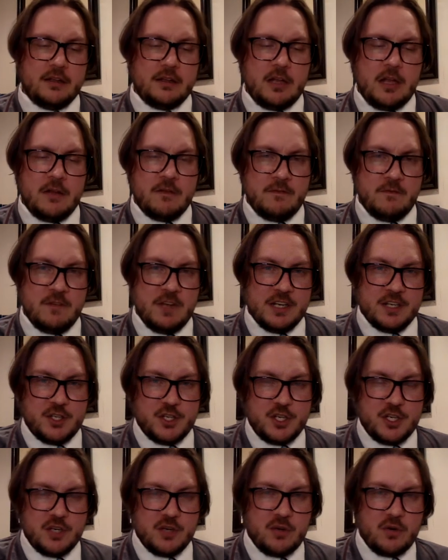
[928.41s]

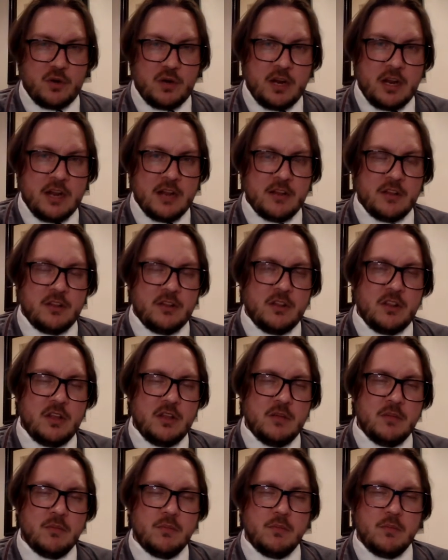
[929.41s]
invention and the